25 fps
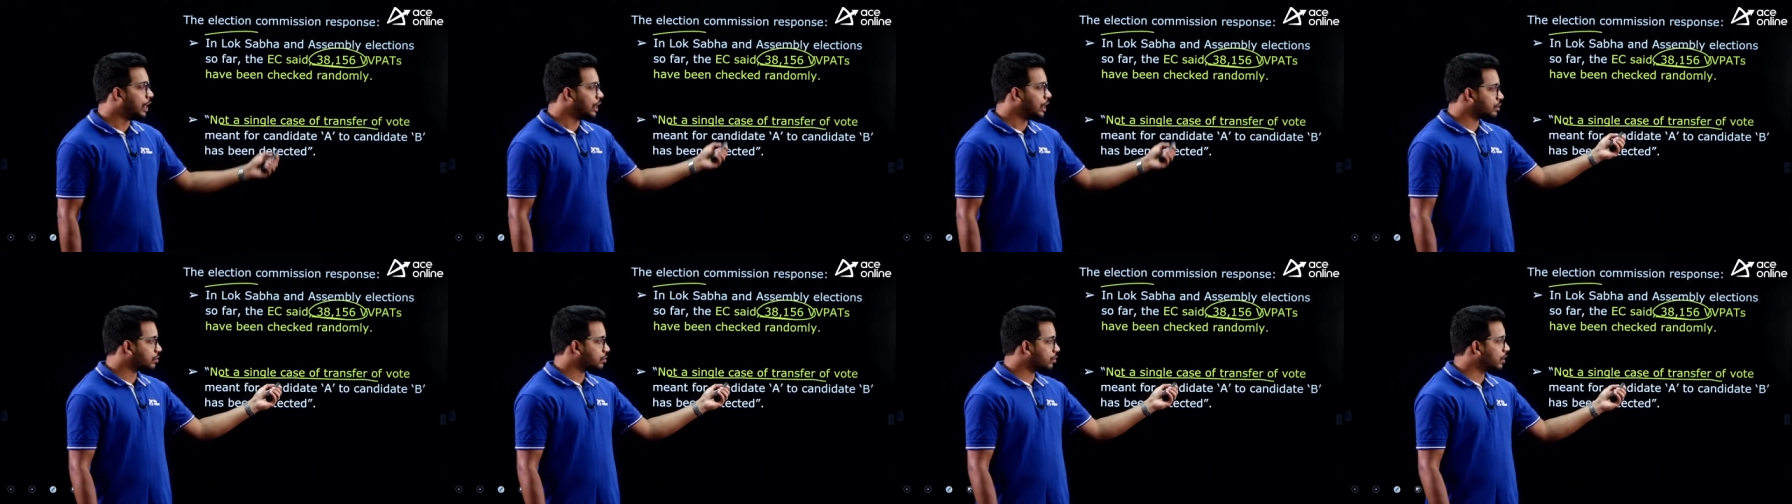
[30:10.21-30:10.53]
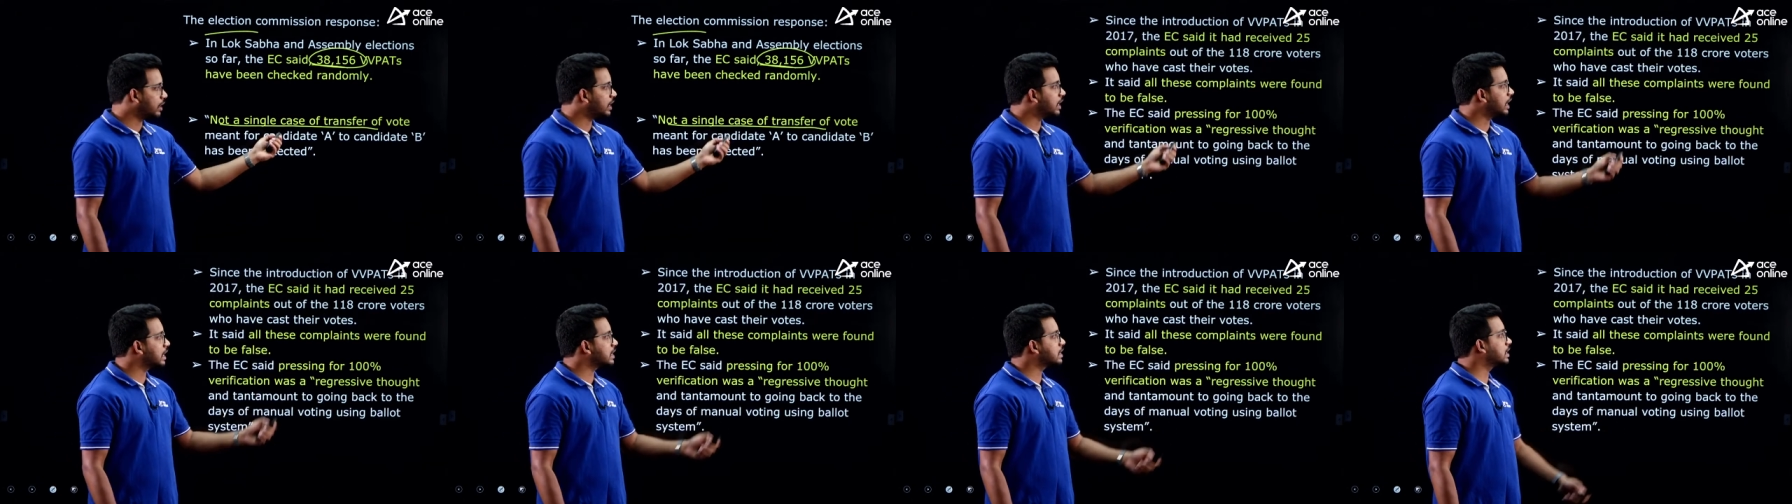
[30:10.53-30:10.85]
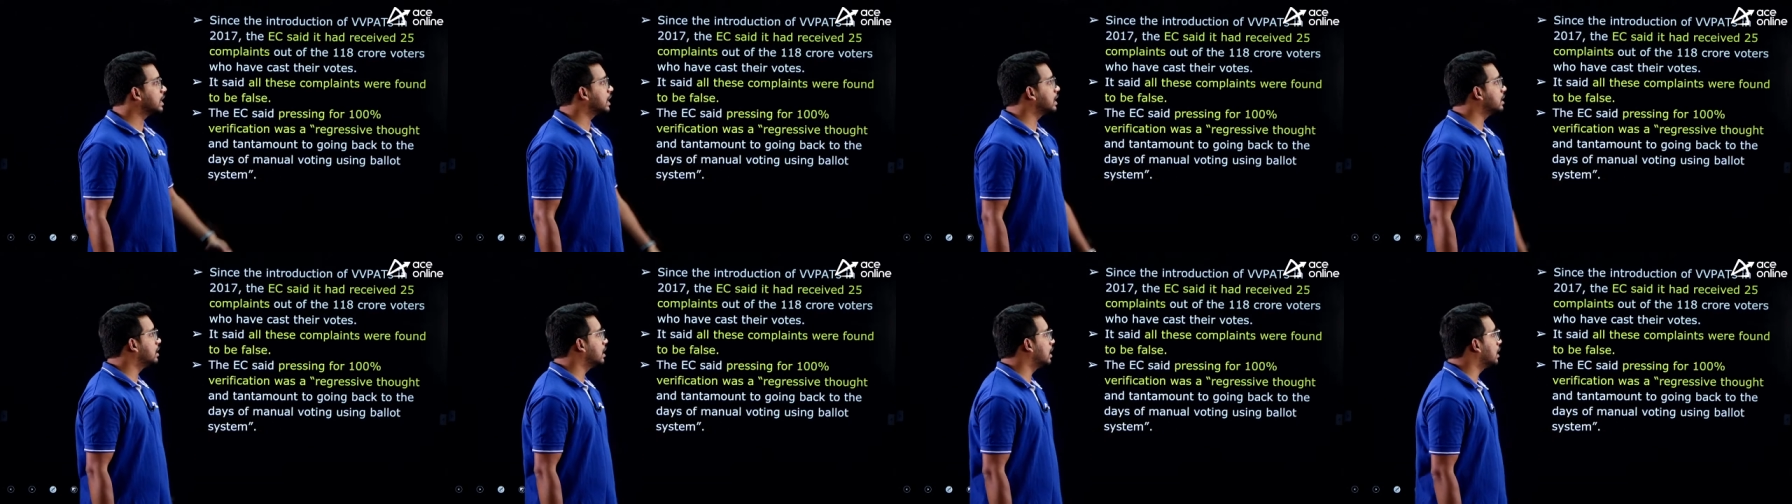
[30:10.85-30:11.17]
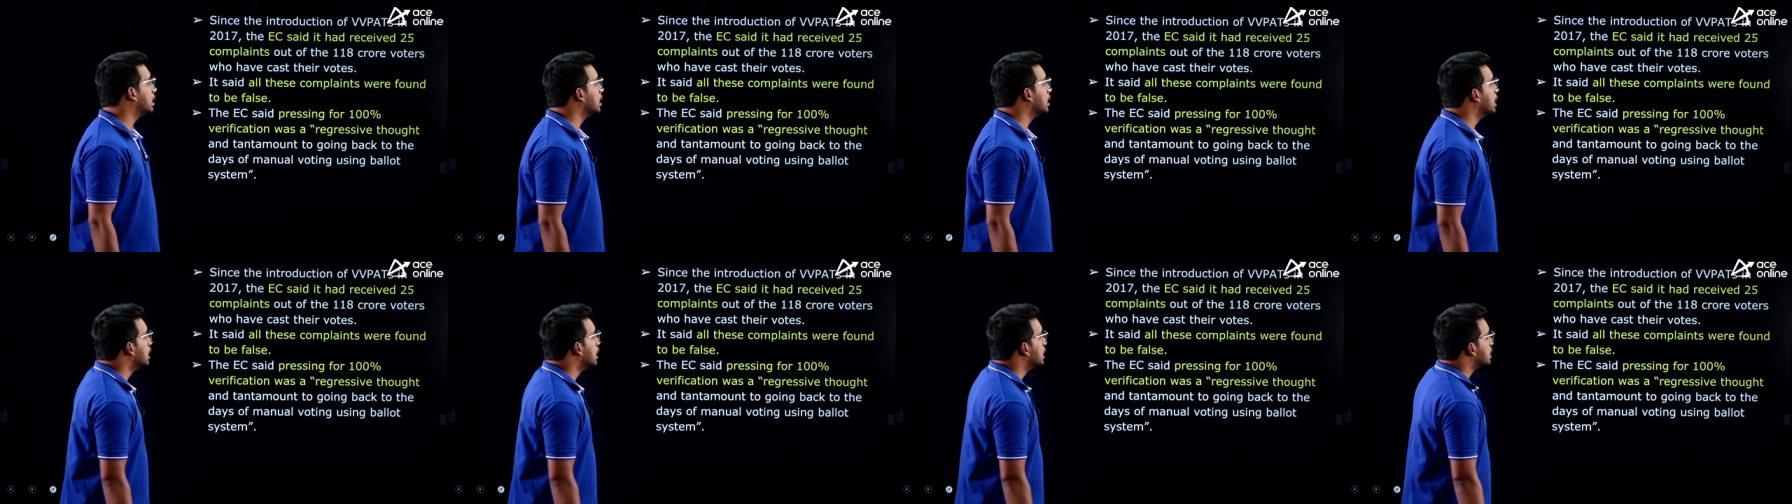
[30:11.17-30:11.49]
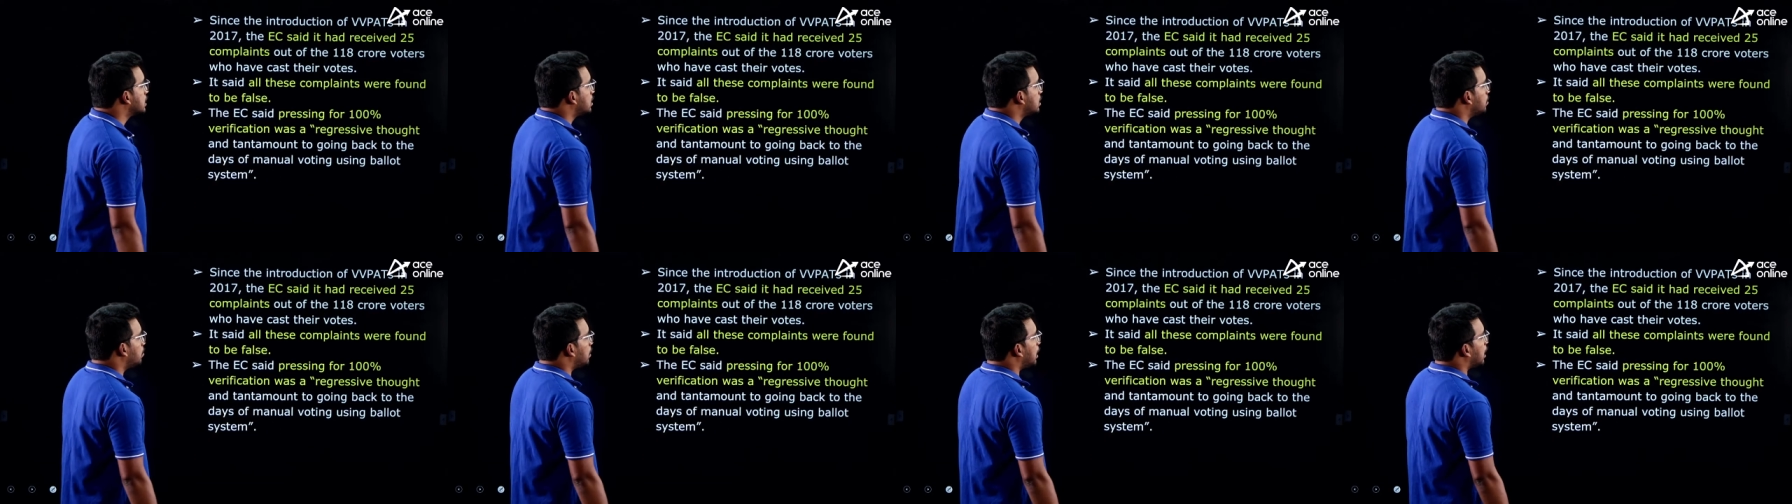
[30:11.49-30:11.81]
So it has said that.
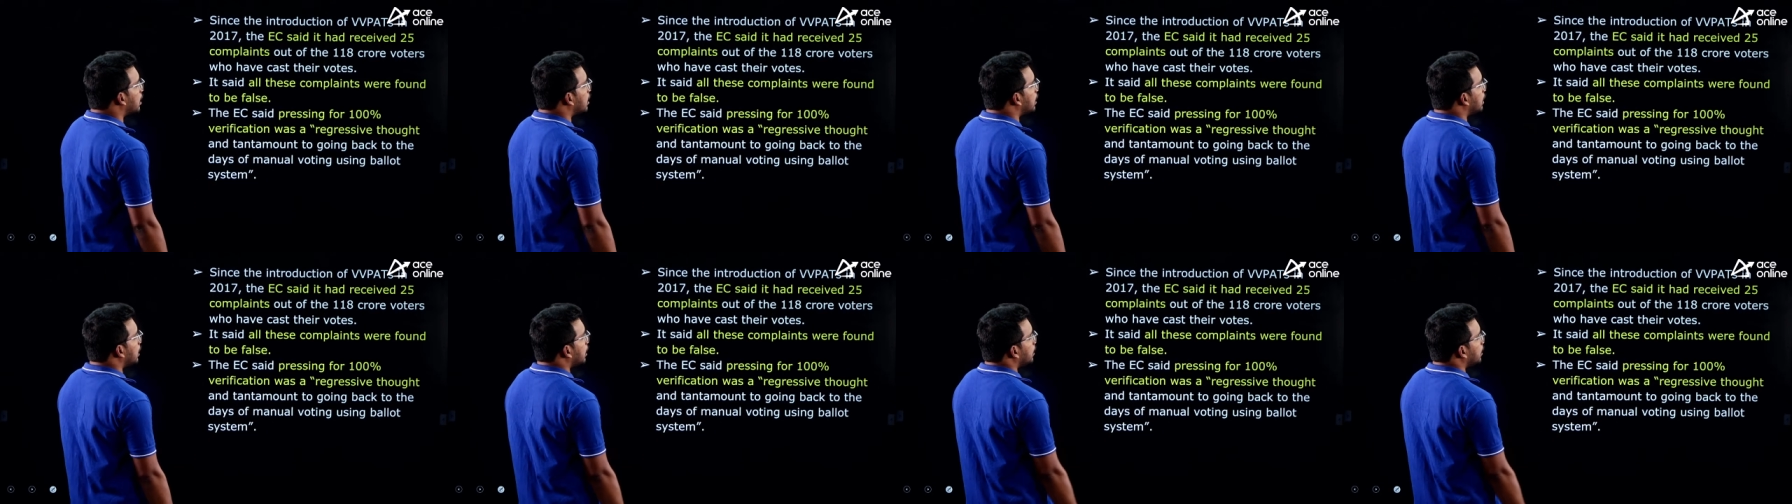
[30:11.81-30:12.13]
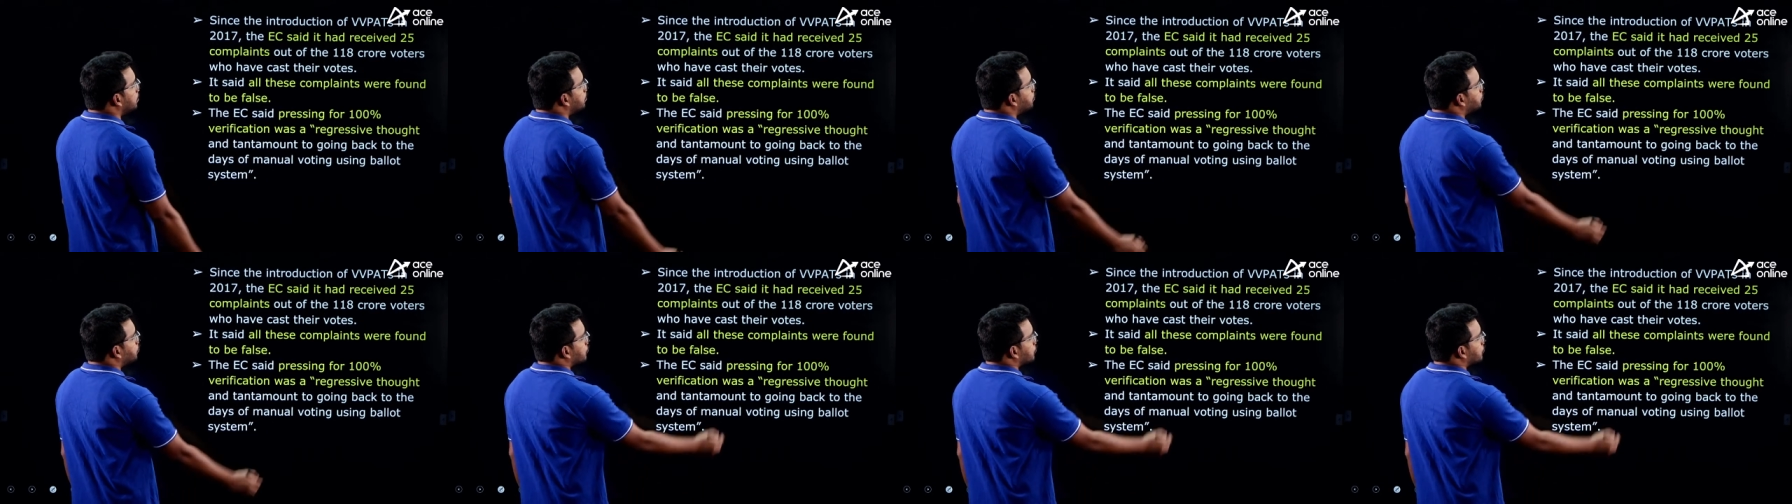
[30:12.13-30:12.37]
Similarly,